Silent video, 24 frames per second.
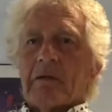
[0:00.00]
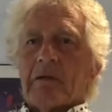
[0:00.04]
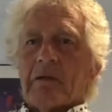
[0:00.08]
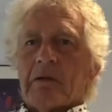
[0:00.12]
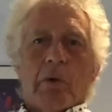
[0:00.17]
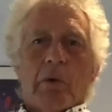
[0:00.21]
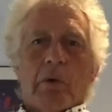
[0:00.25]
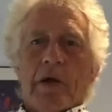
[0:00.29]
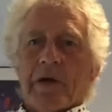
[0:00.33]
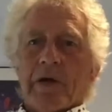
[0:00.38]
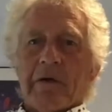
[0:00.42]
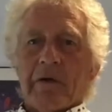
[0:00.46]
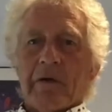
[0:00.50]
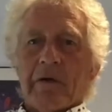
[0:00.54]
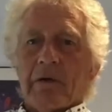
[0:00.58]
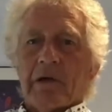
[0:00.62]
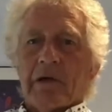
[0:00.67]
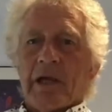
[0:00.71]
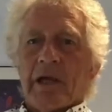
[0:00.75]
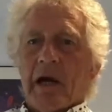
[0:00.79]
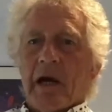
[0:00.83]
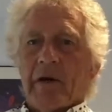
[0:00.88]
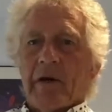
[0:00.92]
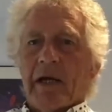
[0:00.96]
if you want to do
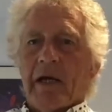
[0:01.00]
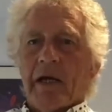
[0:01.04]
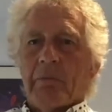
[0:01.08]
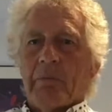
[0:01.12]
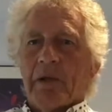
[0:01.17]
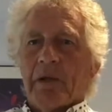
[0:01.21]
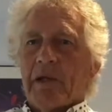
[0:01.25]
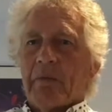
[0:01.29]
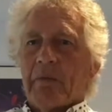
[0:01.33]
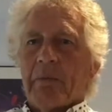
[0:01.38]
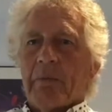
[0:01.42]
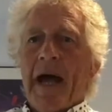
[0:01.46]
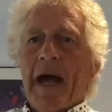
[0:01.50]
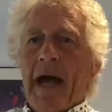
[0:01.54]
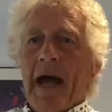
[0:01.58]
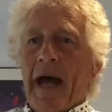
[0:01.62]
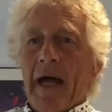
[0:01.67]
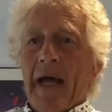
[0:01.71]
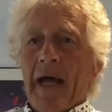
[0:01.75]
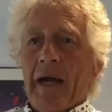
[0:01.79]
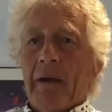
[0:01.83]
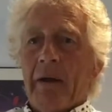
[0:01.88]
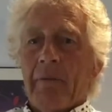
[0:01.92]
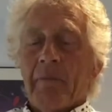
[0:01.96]
it, go ahead, but you're
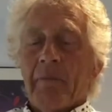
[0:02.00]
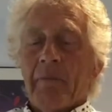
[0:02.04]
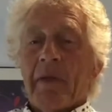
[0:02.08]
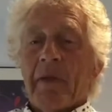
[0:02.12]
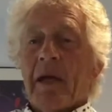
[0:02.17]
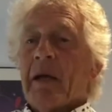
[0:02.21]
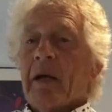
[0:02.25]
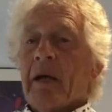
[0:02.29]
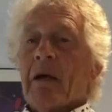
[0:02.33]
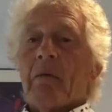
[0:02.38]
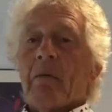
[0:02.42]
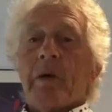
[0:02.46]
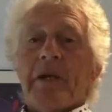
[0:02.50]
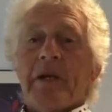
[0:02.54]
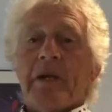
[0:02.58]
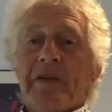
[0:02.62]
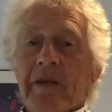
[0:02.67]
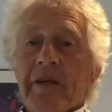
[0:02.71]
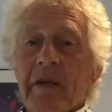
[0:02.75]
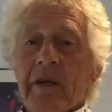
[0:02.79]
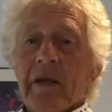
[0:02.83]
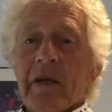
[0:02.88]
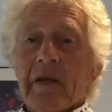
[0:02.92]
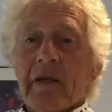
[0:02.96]
mad." We
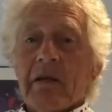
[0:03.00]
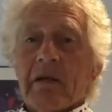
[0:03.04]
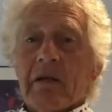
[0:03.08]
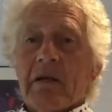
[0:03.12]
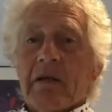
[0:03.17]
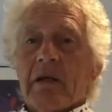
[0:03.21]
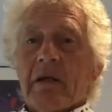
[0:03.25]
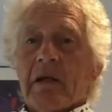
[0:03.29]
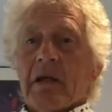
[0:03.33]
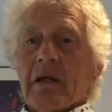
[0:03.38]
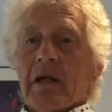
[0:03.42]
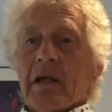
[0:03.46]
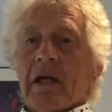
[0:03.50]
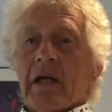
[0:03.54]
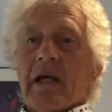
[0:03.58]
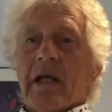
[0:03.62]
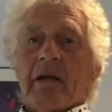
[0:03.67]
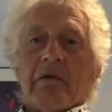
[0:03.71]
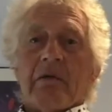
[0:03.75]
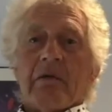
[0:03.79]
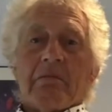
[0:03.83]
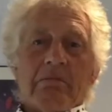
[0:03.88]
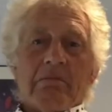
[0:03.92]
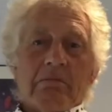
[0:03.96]
did it,
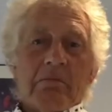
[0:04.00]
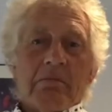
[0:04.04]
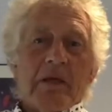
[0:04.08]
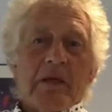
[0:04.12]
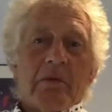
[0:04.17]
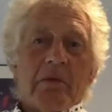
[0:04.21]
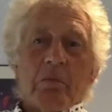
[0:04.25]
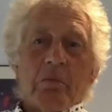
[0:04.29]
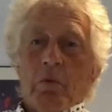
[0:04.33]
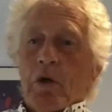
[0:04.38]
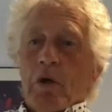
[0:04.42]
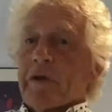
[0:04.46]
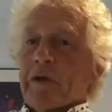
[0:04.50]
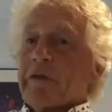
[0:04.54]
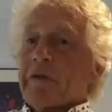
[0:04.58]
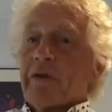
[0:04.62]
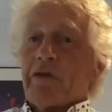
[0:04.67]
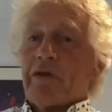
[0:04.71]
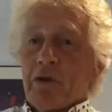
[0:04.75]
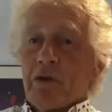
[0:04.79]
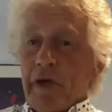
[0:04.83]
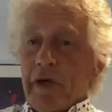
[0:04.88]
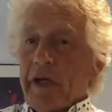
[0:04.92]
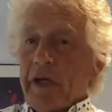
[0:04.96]
and it worked
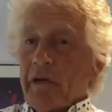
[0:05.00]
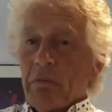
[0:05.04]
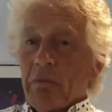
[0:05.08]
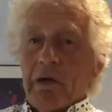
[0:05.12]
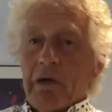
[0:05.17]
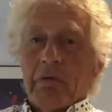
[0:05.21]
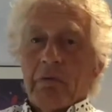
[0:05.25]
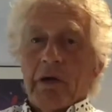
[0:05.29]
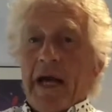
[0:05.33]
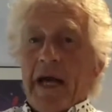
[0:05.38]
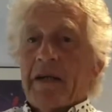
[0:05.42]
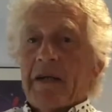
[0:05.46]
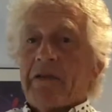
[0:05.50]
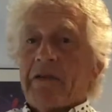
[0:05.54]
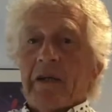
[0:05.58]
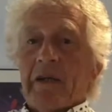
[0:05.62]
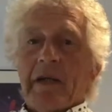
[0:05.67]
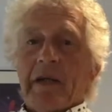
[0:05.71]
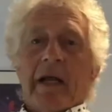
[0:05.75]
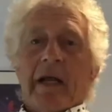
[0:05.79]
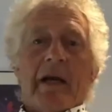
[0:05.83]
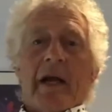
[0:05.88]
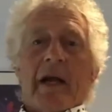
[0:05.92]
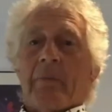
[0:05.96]
a treat. We were
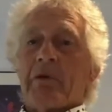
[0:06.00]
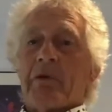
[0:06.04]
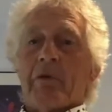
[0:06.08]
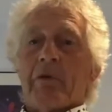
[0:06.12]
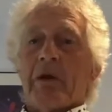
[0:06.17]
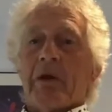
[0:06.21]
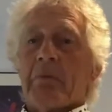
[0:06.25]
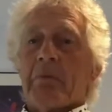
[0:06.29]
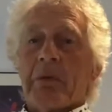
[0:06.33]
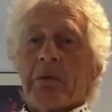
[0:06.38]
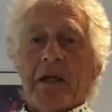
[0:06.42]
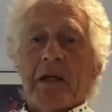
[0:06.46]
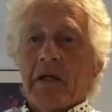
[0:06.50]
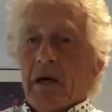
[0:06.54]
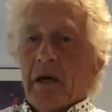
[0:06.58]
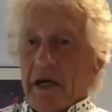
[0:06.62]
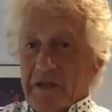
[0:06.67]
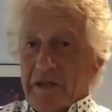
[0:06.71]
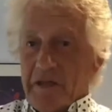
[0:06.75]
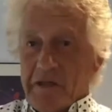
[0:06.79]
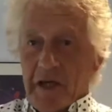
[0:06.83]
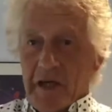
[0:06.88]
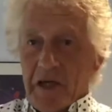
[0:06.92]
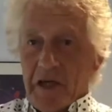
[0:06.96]
actually ended up doing
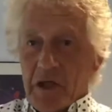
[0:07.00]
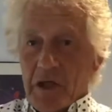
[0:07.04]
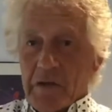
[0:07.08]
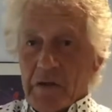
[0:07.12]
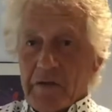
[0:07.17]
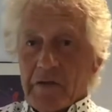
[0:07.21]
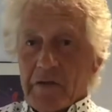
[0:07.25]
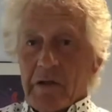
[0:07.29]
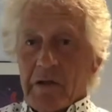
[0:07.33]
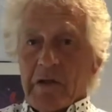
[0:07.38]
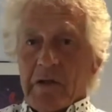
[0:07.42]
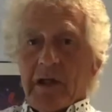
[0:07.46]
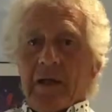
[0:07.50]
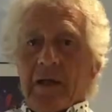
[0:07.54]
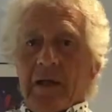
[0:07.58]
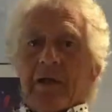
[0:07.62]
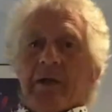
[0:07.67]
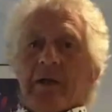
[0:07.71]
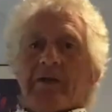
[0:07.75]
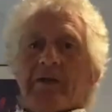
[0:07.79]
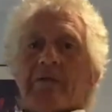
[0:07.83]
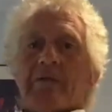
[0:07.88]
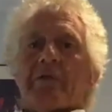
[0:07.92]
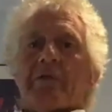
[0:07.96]
midnight sessions.
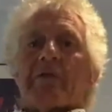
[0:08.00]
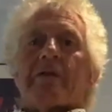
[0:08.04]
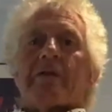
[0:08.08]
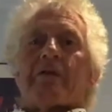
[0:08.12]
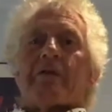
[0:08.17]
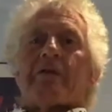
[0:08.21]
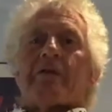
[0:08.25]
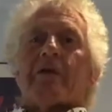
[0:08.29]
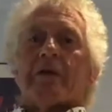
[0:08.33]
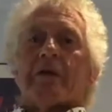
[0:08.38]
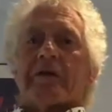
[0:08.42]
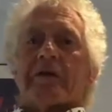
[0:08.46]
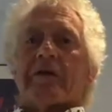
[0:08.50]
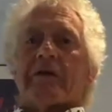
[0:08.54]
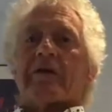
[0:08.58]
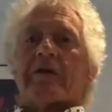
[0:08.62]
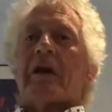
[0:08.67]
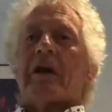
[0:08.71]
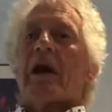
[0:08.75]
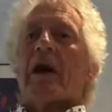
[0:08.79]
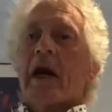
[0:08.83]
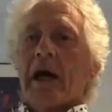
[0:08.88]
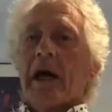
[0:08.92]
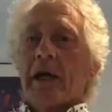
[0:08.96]
Wow. And this was the first
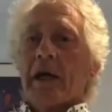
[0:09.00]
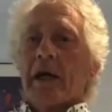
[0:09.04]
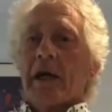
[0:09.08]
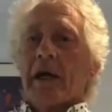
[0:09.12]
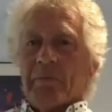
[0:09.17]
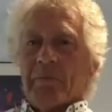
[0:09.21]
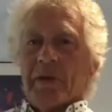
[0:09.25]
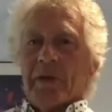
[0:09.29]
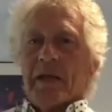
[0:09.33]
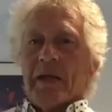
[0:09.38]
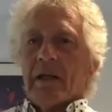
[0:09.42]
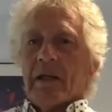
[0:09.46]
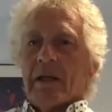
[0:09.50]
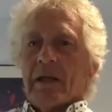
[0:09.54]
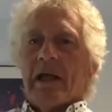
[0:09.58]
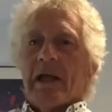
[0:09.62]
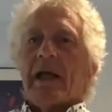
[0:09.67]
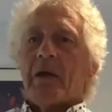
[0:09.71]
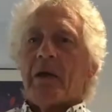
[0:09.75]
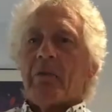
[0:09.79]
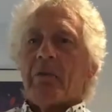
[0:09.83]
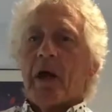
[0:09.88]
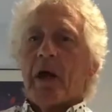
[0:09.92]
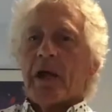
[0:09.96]
time
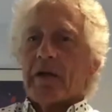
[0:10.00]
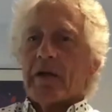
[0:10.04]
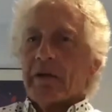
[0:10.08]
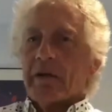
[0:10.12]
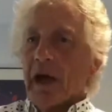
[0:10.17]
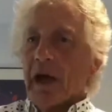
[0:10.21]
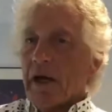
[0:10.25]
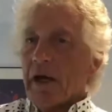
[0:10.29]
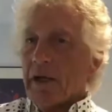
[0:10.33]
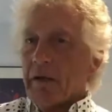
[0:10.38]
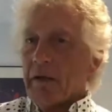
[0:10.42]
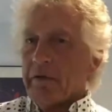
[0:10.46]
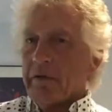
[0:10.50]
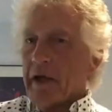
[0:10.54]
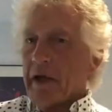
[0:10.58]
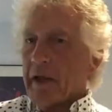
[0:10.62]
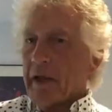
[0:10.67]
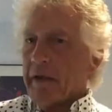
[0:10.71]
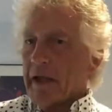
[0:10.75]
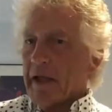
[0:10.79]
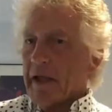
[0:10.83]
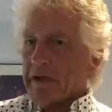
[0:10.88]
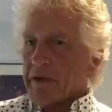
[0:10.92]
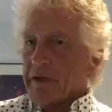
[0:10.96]
anyone had
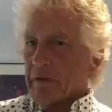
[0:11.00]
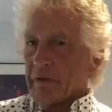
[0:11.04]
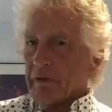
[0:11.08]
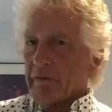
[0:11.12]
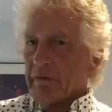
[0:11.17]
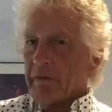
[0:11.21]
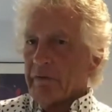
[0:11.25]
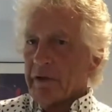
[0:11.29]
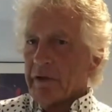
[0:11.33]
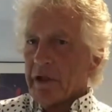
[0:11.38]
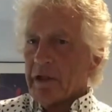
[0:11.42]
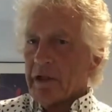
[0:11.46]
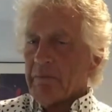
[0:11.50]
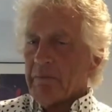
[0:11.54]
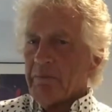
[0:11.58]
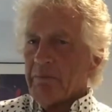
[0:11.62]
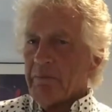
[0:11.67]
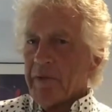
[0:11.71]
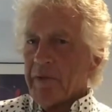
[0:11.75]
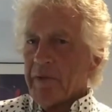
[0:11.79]
done that sort of thing.